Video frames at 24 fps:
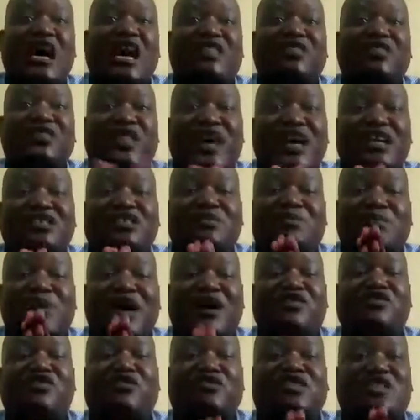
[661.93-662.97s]
and that
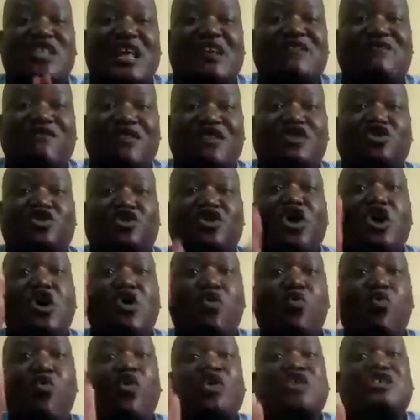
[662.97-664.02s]
path of salvation
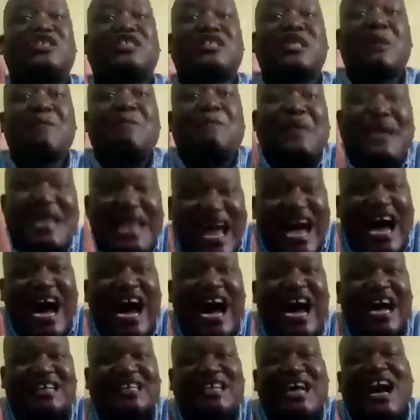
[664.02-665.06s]
was the
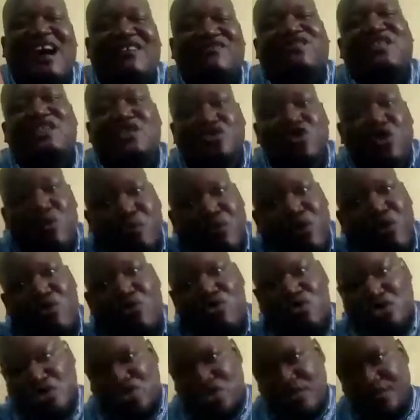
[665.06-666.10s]
blood at the
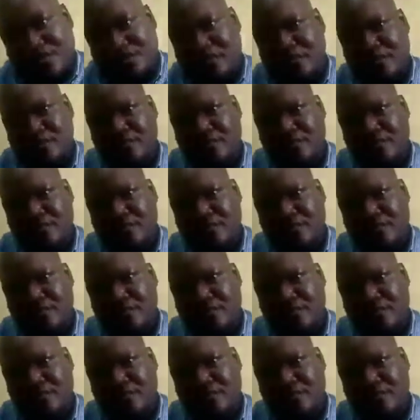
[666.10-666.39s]
doorpost.